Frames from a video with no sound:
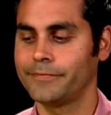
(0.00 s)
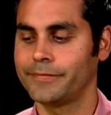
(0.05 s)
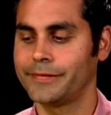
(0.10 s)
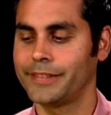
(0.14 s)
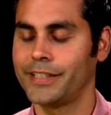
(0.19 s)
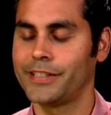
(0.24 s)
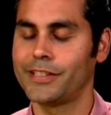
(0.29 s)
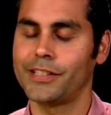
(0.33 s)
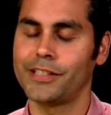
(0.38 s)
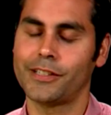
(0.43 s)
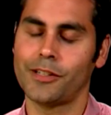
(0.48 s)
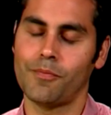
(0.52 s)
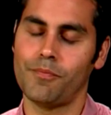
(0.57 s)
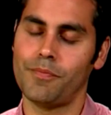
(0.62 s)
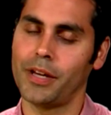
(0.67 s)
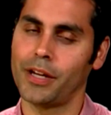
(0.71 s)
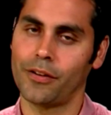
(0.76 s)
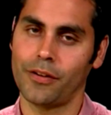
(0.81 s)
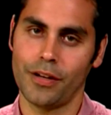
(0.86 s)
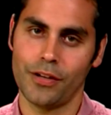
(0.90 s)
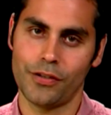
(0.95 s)
this is a
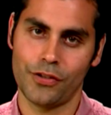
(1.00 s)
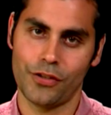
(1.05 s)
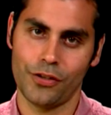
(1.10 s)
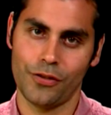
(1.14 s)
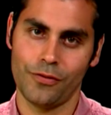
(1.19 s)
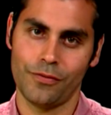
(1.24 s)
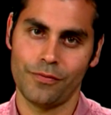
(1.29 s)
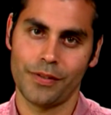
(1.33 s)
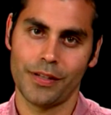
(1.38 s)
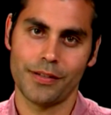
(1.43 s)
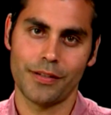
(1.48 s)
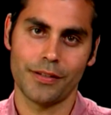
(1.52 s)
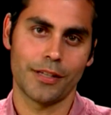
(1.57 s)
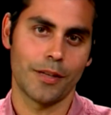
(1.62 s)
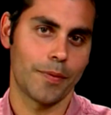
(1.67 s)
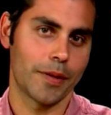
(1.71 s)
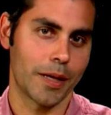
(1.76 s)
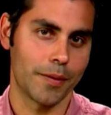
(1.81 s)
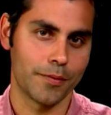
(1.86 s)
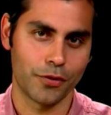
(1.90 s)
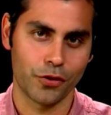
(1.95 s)
bigger issue. This is
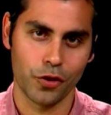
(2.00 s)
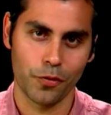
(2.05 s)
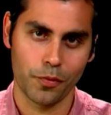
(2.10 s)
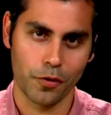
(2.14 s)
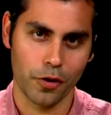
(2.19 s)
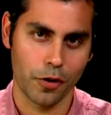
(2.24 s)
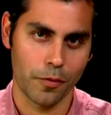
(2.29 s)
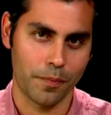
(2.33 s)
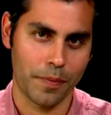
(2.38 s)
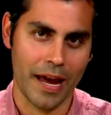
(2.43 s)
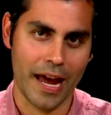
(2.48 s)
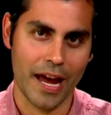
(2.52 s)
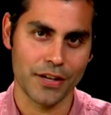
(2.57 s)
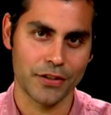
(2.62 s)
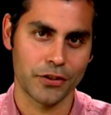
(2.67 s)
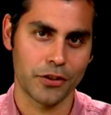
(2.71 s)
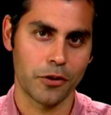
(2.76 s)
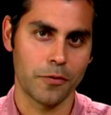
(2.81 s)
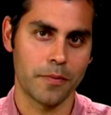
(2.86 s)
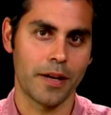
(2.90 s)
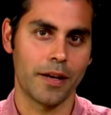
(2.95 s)
something I'm super
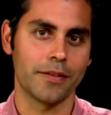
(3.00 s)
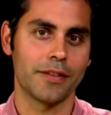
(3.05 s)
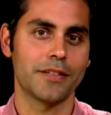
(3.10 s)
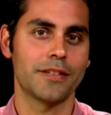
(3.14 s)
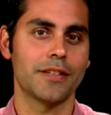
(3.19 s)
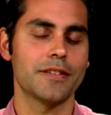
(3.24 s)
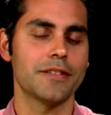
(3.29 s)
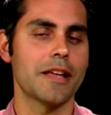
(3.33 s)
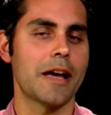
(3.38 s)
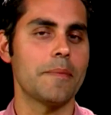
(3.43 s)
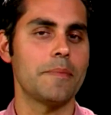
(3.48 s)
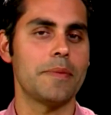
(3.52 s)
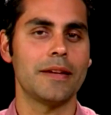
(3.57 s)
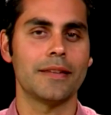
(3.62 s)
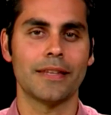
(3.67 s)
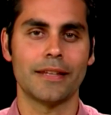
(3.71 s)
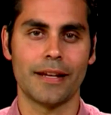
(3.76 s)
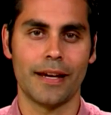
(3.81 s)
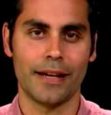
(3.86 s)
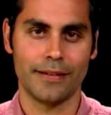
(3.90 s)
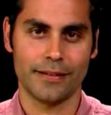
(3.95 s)
passionate about. This is not being
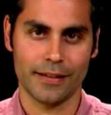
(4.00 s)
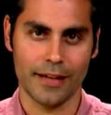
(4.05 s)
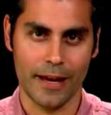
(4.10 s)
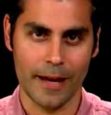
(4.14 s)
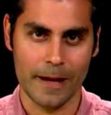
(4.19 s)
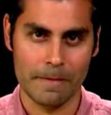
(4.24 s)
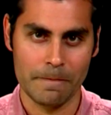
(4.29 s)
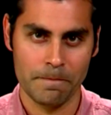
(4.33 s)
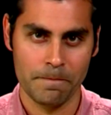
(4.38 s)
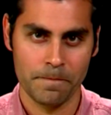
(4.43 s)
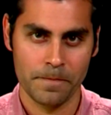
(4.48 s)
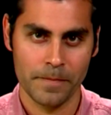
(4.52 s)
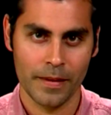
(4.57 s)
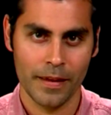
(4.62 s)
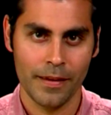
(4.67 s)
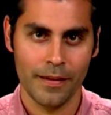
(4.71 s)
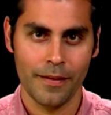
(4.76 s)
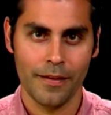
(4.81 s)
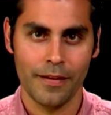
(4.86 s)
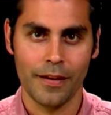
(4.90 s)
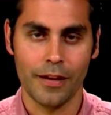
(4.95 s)
the nice guy.
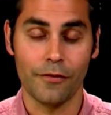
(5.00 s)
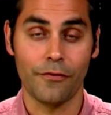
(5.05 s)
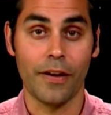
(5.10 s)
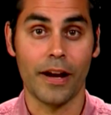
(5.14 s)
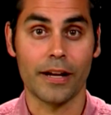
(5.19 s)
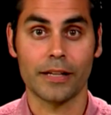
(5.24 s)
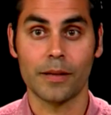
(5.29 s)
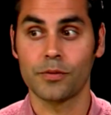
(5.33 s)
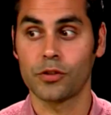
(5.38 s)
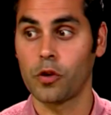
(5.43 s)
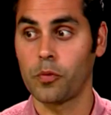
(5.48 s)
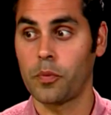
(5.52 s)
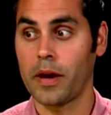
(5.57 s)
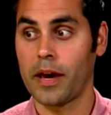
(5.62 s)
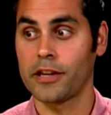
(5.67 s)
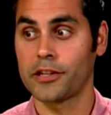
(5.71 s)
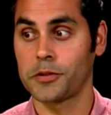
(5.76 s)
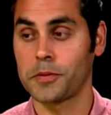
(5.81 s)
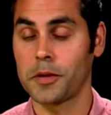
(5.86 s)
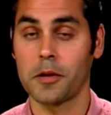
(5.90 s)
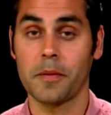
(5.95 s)
In fact, I'm so
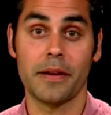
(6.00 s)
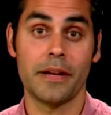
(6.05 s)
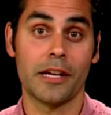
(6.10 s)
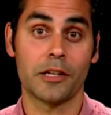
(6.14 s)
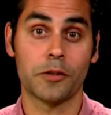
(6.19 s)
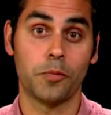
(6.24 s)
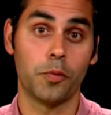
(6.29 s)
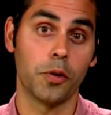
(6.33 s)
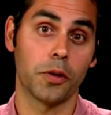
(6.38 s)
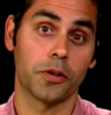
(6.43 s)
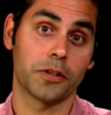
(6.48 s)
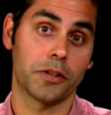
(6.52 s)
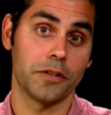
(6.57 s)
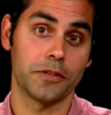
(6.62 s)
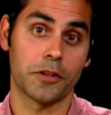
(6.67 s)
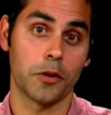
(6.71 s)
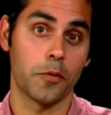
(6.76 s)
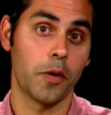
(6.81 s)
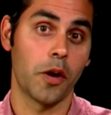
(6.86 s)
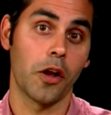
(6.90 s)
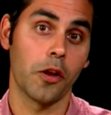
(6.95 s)
passionate about it. My next book is
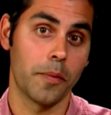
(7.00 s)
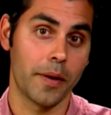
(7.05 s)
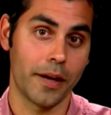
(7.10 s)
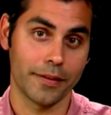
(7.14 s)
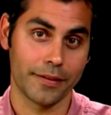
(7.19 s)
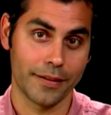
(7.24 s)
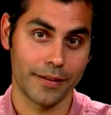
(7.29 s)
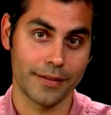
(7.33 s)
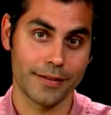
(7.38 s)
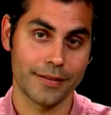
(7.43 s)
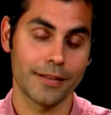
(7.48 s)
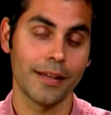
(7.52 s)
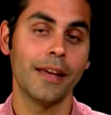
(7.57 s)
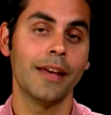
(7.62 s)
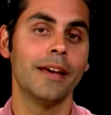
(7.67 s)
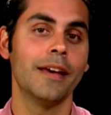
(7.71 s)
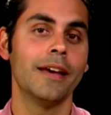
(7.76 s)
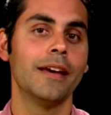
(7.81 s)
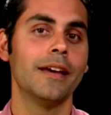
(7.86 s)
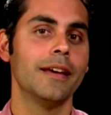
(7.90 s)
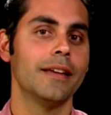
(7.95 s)
going to be all about this.
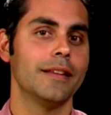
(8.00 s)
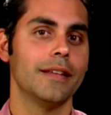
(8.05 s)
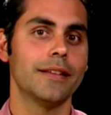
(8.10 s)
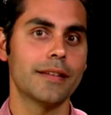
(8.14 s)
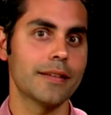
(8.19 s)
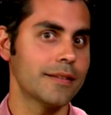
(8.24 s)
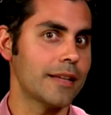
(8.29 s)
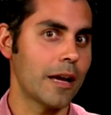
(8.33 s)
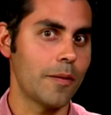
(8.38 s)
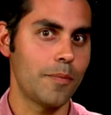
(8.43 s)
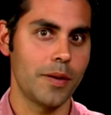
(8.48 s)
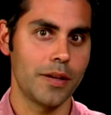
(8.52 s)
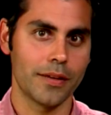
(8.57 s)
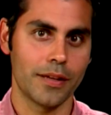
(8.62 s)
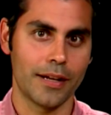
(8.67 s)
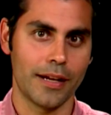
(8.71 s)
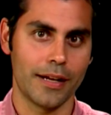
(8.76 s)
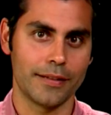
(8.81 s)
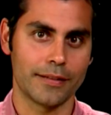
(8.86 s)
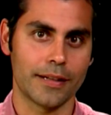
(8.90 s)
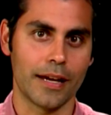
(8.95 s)
This is not being the
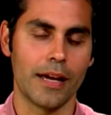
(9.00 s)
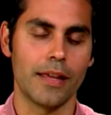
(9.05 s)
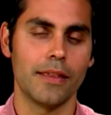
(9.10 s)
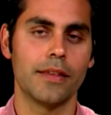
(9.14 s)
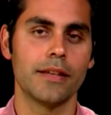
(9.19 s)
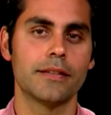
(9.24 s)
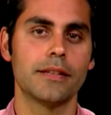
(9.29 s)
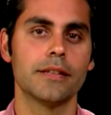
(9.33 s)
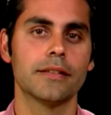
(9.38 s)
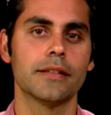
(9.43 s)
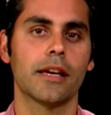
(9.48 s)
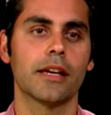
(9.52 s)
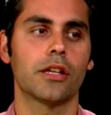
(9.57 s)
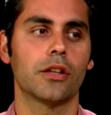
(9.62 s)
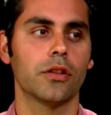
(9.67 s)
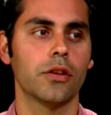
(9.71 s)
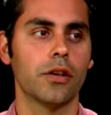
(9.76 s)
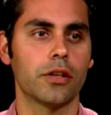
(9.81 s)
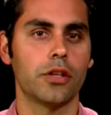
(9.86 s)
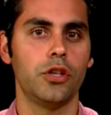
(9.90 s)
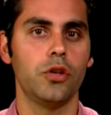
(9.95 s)
nice guy. This is like,
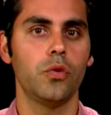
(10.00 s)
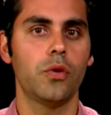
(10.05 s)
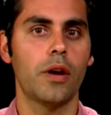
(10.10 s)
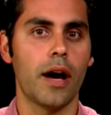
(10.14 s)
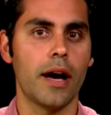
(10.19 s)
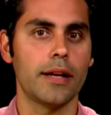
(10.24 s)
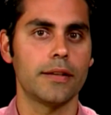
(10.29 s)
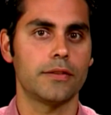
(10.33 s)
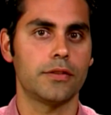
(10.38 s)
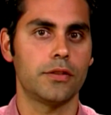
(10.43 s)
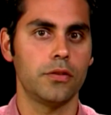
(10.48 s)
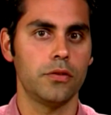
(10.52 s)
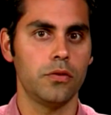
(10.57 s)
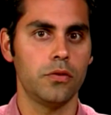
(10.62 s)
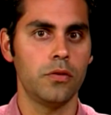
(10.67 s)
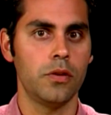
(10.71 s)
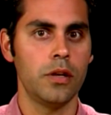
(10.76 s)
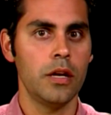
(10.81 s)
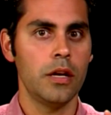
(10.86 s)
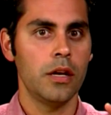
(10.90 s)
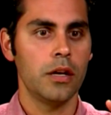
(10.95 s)
look, you got to